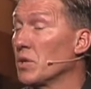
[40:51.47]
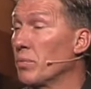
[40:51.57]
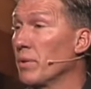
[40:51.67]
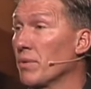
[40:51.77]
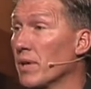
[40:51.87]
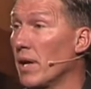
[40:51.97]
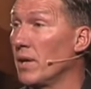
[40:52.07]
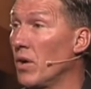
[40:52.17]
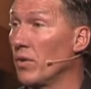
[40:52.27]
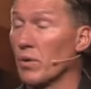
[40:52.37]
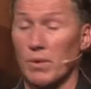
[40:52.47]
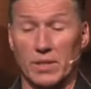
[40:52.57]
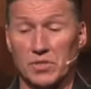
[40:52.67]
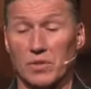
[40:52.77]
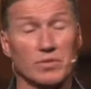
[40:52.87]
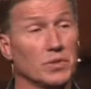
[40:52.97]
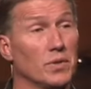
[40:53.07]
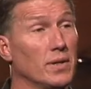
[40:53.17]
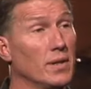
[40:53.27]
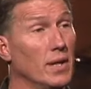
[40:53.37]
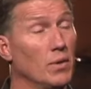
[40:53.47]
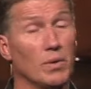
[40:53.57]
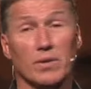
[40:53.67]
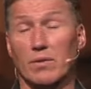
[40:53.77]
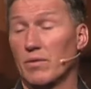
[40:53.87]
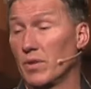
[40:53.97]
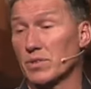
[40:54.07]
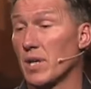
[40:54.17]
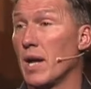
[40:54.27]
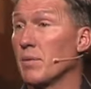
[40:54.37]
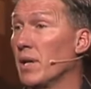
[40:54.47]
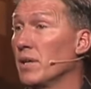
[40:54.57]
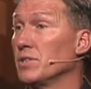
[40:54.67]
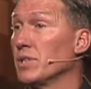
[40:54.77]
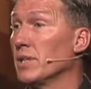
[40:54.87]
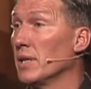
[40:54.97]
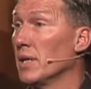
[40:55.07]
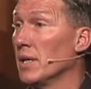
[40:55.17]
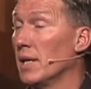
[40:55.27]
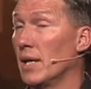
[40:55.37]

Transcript: single people that I know that really serve the Lord with their time and energy.